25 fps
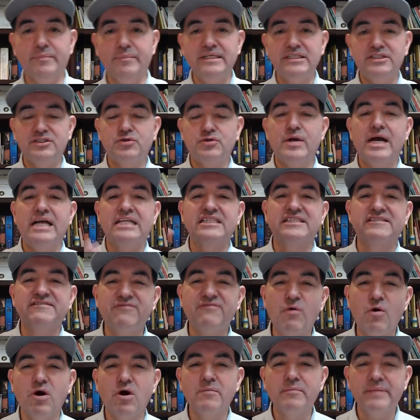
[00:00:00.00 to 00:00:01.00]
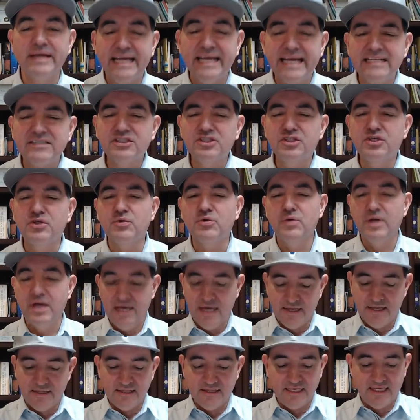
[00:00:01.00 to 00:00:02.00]
to be transformed into
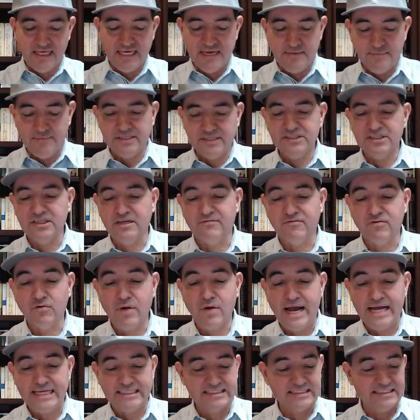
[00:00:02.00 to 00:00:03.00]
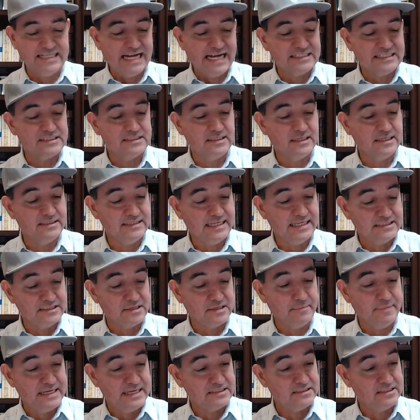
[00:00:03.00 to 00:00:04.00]
the image of Christ. That's
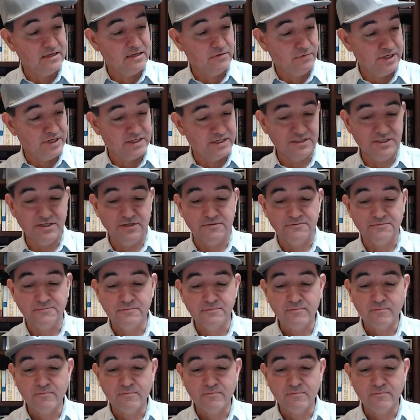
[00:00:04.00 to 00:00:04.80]
the best thing we can do.